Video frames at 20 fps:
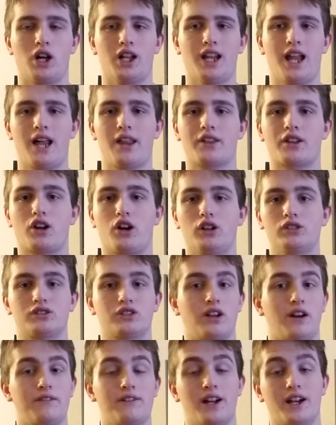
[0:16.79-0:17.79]
A lot of the consoles
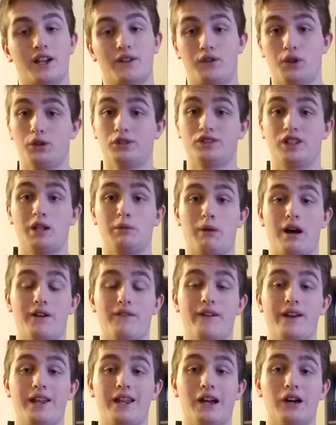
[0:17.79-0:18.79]
I've done, if you've seen my
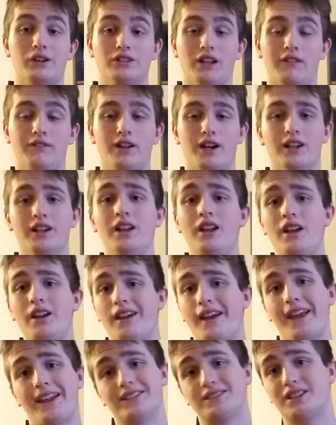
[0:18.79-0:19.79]
videos, I've done
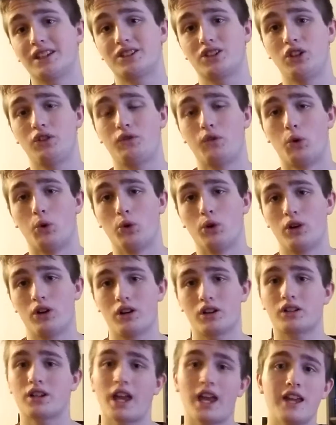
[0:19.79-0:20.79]

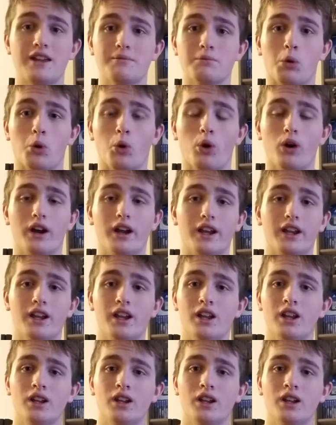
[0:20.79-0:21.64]
N64, Game Boy,